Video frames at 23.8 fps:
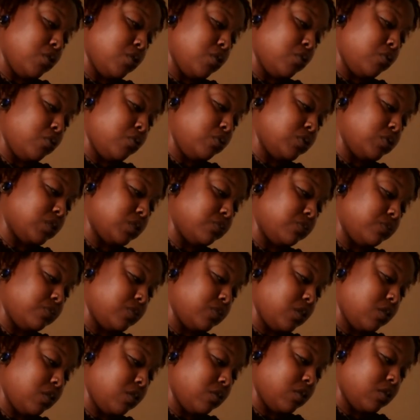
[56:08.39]
Who's
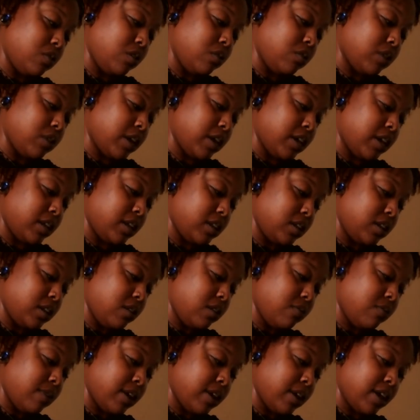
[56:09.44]
oh, okay?
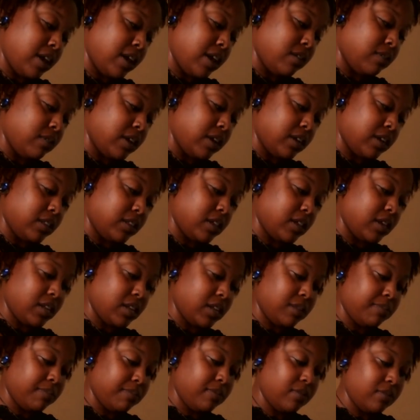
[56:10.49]
All right, I don't like that.
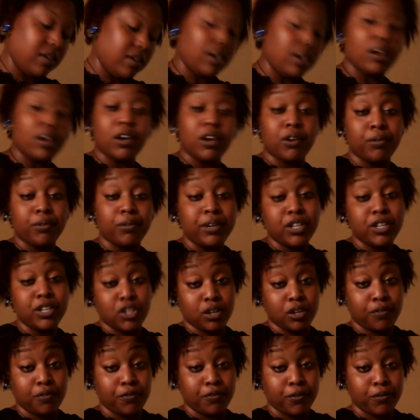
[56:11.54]

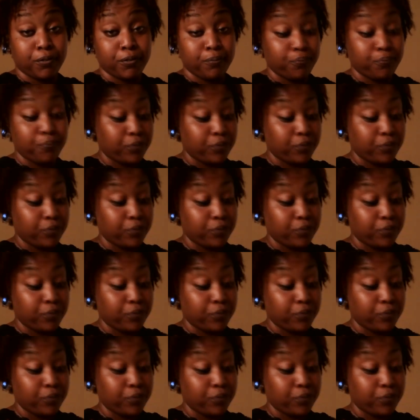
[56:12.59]
Reshuffle.